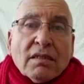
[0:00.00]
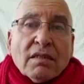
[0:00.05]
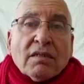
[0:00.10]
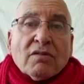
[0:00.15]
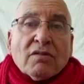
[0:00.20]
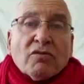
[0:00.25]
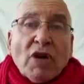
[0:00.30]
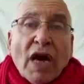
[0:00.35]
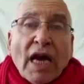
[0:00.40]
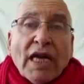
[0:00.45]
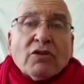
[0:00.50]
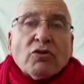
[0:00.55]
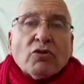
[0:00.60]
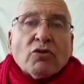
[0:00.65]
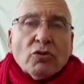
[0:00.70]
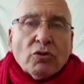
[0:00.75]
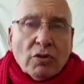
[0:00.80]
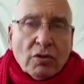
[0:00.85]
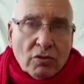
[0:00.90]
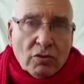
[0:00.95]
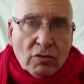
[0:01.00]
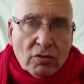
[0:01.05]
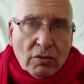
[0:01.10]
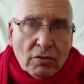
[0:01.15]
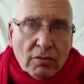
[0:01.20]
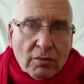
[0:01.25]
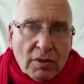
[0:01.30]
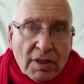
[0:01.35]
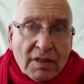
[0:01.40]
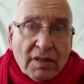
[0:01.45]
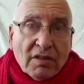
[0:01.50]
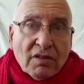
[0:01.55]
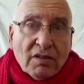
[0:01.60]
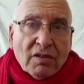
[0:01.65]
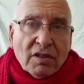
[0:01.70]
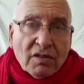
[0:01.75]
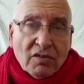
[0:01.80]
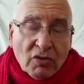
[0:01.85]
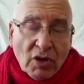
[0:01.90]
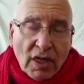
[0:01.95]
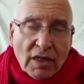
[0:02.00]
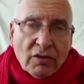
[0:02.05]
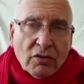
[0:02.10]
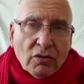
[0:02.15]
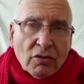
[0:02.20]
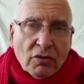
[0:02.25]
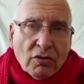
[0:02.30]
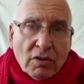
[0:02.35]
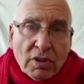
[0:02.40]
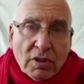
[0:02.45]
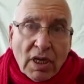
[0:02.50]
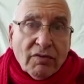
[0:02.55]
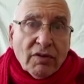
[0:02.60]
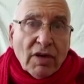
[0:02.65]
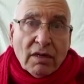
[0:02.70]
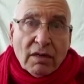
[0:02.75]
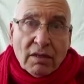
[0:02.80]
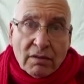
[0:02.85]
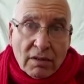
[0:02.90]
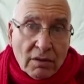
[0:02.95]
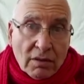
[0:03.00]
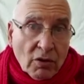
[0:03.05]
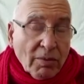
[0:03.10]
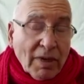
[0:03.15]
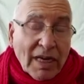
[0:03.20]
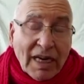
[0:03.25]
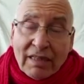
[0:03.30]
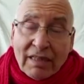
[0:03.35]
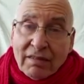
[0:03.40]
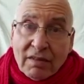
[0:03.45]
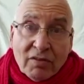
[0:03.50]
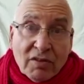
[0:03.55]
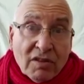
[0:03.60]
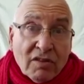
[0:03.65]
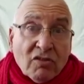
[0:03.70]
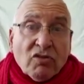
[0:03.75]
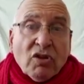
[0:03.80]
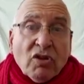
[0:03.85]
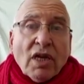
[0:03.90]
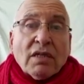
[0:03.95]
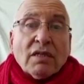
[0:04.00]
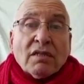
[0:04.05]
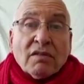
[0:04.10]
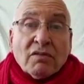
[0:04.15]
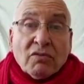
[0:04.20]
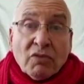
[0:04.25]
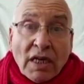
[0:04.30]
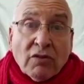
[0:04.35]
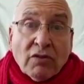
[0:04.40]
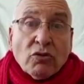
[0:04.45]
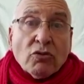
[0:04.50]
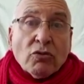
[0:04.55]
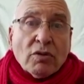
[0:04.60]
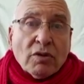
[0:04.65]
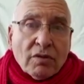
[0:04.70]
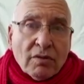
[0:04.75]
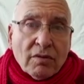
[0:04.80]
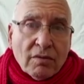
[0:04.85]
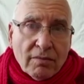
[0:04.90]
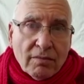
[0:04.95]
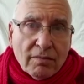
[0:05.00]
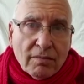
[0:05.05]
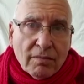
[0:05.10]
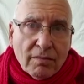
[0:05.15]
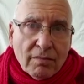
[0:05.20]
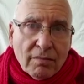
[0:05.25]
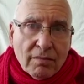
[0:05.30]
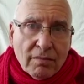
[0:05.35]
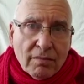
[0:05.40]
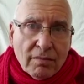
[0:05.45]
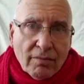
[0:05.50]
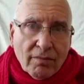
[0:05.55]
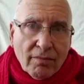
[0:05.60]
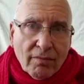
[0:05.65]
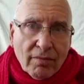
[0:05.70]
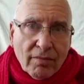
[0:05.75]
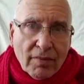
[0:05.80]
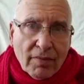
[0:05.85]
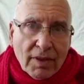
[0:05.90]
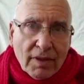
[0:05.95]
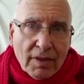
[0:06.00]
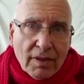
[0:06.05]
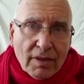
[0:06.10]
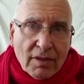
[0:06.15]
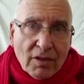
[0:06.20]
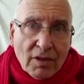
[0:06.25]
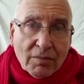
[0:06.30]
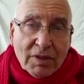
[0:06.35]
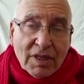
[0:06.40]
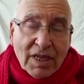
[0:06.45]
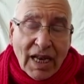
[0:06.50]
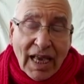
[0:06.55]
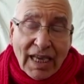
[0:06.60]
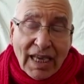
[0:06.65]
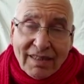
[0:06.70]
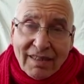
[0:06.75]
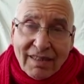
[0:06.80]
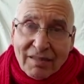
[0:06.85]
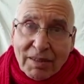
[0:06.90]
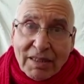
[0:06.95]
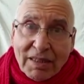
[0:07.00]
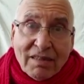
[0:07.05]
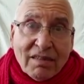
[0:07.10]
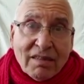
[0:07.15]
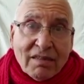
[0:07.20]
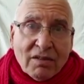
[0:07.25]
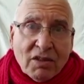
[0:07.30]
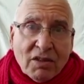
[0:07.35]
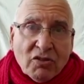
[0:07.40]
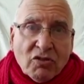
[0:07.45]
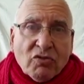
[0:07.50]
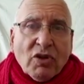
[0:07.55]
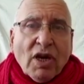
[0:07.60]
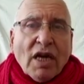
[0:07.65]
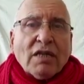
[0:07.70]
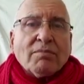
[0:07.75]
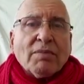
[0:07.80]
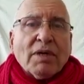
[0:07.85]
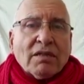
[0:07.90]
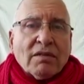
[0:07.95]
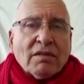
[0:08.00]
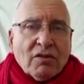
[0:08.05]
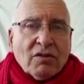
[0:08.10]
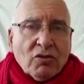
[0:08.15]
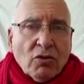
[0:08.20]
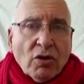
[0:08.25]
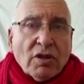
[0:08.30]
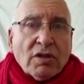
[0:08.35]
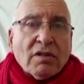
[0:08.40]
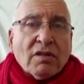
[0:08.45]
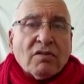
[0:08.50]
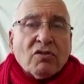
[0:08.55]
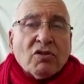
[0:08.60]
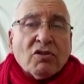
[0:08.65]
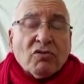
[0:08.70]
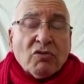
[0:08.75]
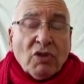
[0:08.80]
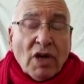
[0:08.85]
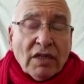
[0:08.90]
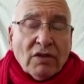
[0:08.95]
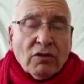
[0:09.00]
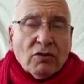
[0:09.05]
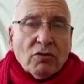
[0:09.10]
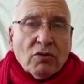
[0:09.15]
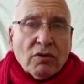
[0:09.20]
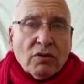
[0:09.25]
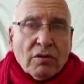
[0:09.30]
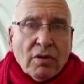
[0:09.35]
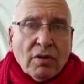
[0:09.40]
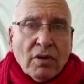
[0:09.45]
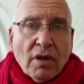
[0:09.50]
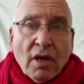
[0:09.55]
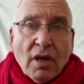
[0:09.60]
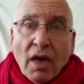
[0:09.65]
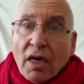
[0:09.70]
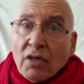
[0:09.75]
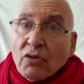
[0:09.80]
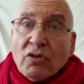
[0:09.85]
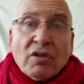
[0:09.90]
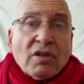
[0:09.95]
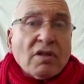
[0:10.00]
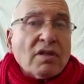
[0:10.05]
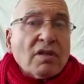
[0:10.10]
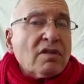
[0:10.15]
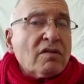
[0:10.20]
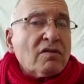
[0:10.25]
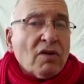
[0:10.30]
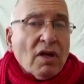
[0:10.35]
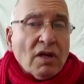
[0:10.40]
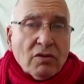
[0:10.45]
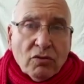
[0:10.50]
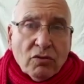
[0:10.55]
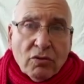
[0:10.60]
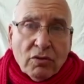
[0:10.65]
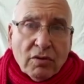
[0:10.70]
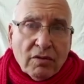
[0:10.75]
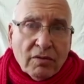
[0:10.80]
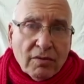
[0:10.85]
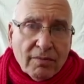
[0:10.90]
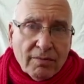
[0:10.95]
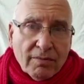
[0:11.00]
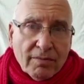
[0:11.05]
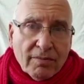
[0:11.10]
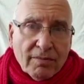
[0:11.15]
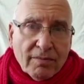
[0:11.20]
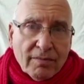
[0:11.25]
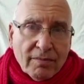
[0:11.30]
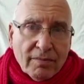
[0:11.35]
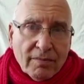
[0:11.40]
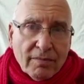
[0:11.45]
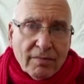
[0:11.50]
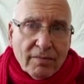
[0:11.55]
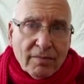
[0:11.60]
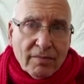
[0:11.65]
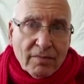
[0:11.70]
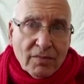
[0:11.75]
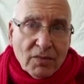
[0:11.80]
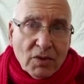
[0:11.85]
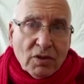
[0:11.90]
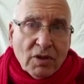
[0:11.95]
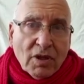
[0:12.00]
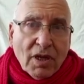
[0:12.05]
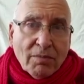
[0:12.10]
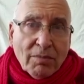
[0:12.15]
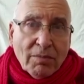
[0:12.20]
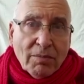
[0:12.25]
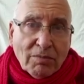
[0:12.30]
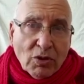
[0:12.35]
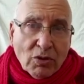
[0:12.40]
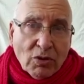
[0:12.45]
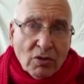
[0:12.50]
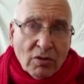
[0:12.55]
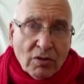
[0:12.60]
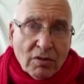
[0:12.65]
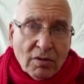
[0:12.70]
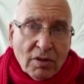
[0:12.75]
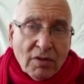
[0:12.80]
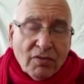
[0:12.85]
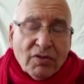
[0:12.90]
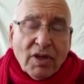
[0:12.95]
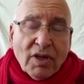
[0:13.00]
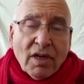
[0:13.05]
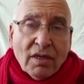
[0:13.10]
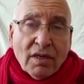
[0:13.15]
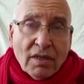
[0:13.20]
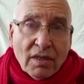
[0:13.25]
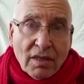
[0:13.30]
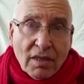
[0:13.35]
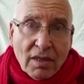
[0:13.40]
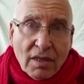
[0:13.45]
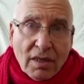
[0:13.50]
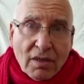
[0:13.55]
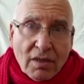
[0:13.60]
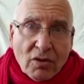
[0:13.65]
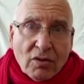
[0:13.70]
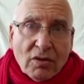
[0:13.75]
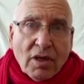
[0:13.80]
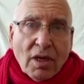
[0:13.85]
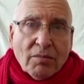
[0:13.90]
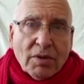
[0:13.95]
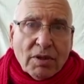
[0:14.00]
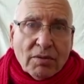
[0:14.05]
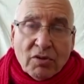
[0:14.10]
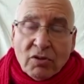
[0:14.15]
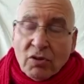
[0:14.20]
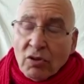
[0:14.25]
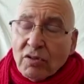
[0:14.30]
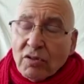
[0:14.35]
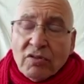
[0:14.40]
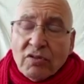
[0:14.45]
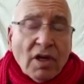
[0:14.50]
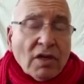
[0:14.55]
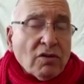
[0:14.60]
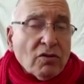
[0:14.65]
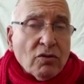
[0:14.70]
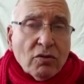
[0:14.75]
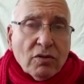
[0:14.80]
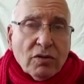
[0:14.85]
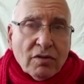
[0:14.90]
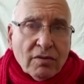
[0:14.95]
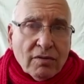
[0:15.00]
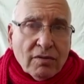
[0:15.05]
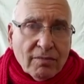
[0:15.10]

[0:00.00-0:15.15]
his right to do it, It is his right to do it. No one asks if it's his right. It's right to do it. And they liked it, but it is his right by the story. It is his right to do it. I don't think it is right to do it. Not Agamemnon, not Iftach, not Abraham. It's not his right to do it.